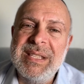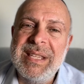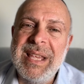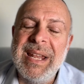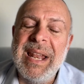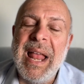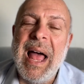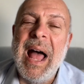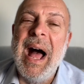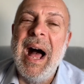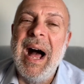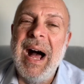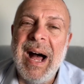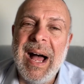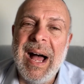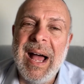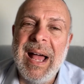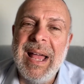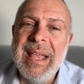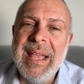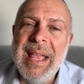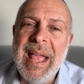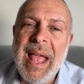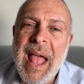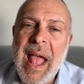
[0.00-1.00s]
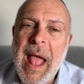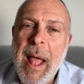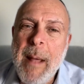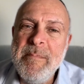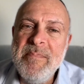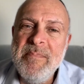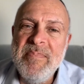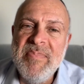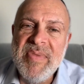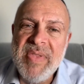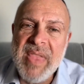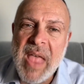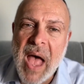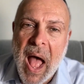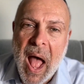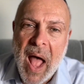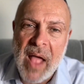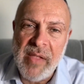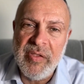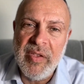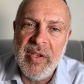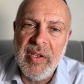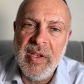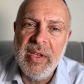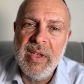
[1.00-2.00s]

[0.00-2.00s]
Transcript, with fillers: that I am not